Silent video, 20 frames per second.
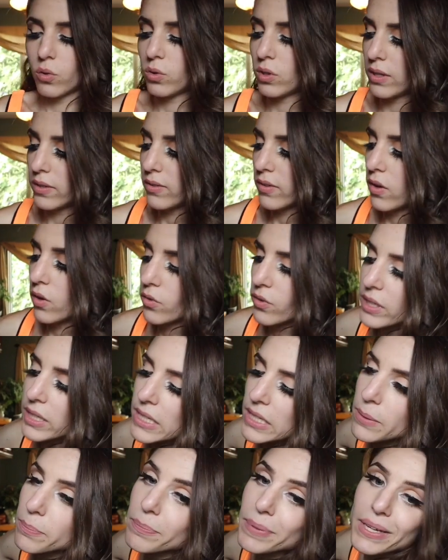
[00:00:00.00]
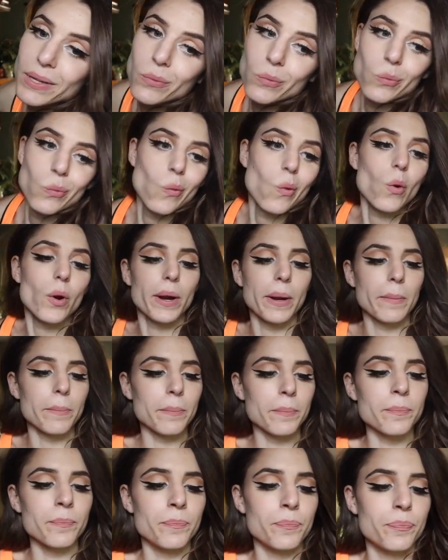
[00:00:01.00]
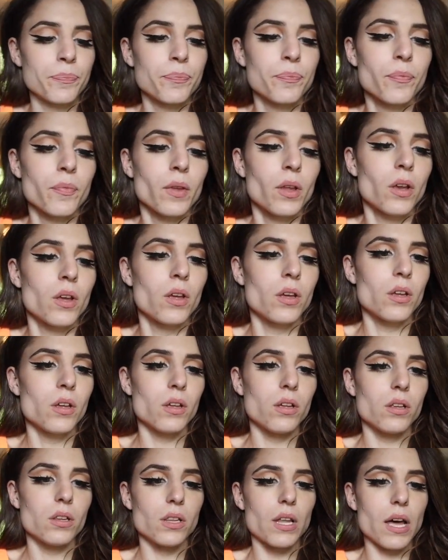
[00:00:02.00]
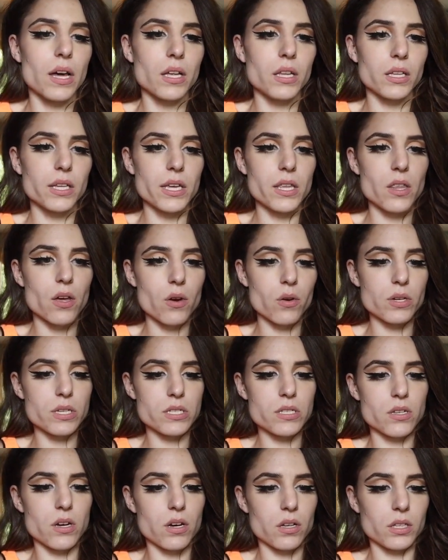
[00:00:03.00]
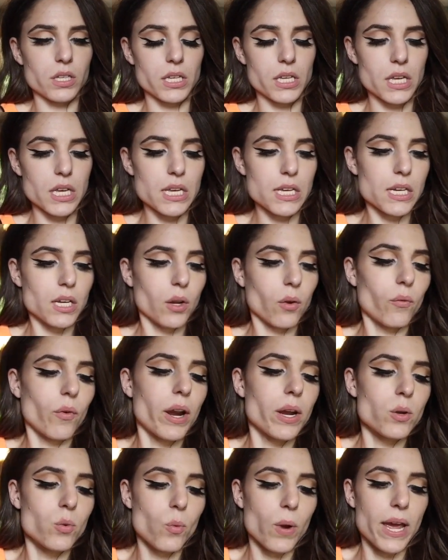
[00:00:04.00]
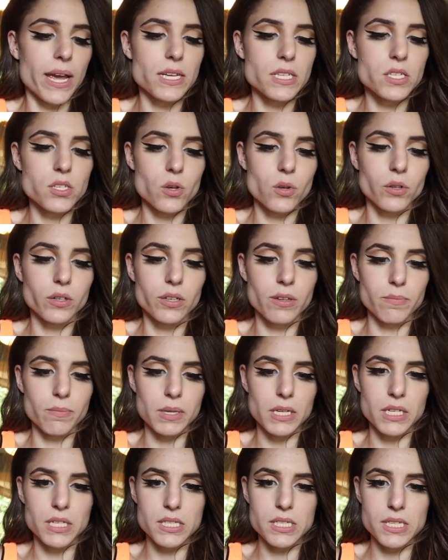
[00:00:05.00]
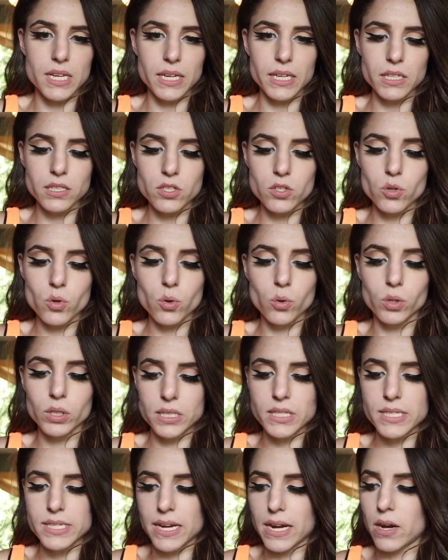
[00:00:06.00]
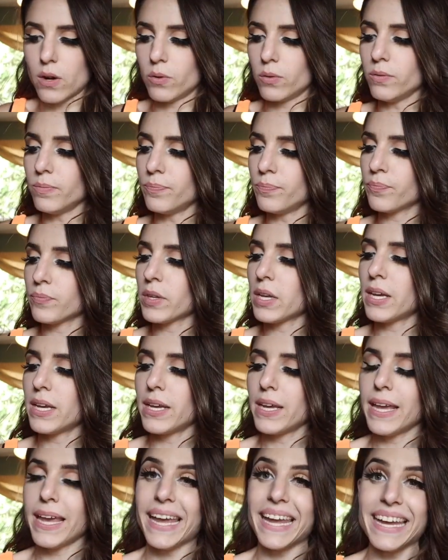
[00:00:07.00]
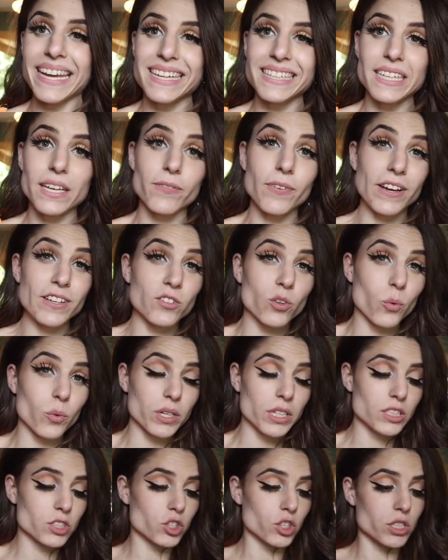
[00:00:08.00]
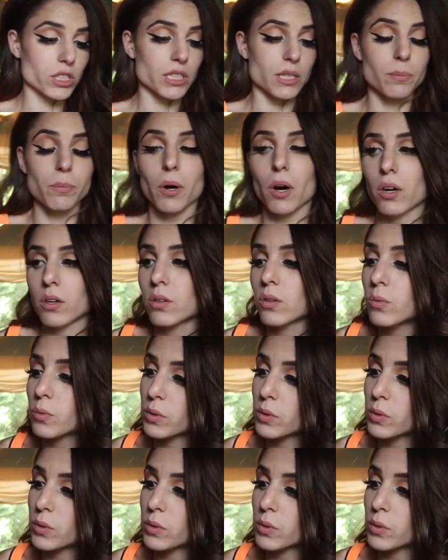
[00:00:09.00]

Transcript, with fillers: that's already a bit warm. Luckily though, he's not like eating right away, so give me a second to cool it down. And if I don't want to dirty a bottle,